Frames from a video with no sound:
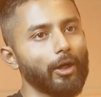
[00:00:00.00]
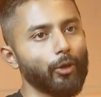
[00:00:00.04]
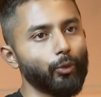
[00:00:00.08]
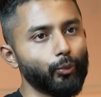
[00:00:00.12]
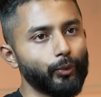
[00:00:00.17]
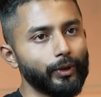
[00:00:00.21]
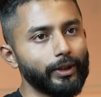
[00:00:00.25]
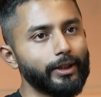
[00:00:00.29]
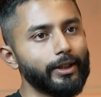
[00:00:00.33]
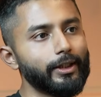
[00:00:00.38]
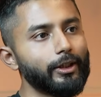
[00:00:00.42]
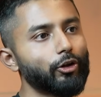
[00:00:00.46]

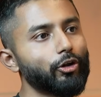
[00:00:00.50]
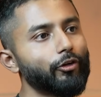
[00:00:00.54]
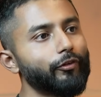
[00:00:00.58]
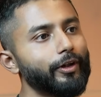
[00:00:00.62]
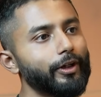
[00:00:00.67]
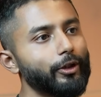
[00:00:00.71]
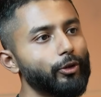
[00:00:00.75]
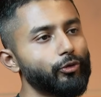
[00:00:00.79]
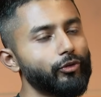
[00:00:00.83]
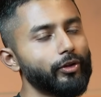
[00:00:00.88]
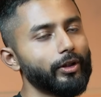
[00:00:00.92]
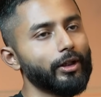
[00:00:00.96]
we think of
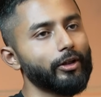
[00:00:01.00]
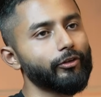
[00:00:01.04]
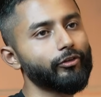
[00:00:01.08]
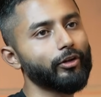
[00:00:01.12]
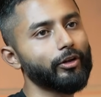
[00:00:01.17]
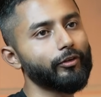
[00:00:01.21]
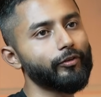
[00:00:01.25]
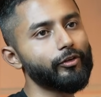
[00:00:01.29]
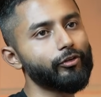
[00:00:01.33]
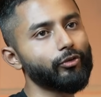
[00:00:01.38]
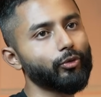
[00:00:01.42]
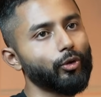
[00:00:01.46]
reducing our
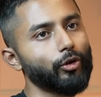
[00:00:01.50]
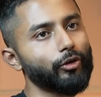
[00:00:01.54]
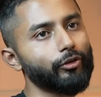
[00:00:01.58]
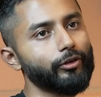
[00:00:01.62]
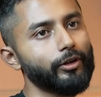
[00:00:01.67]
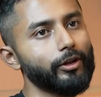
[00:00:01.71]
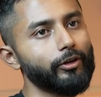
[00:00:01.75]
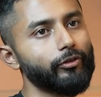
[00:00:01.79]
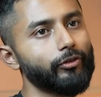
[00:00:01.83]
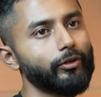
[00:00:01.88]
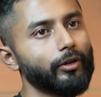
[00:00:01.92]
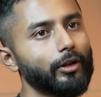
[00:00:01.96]
service cost,
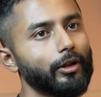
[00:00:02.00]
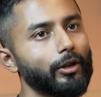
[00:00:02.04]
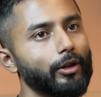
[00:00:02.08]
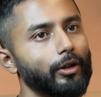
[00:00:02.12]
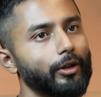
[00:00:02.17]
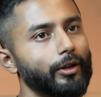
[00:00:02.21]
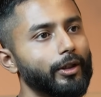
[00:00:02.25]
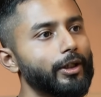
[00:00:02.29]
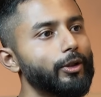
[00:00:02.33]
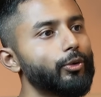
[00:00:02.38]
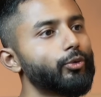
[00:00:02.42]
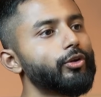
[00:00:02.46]
is
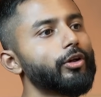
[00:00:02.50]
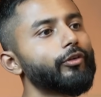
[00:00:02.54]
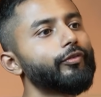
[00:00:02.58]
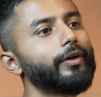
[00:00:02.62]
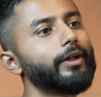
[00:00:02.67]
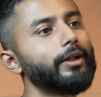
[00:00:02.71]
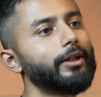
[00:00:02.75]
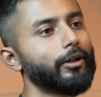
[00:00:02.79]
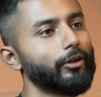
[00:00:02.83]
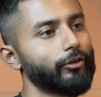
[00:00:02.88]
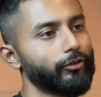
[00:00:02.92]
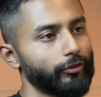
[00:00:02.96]
reduce the
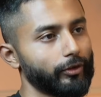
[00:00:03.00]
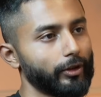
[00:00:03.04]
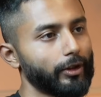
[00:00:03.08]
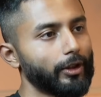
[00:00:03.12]
failures.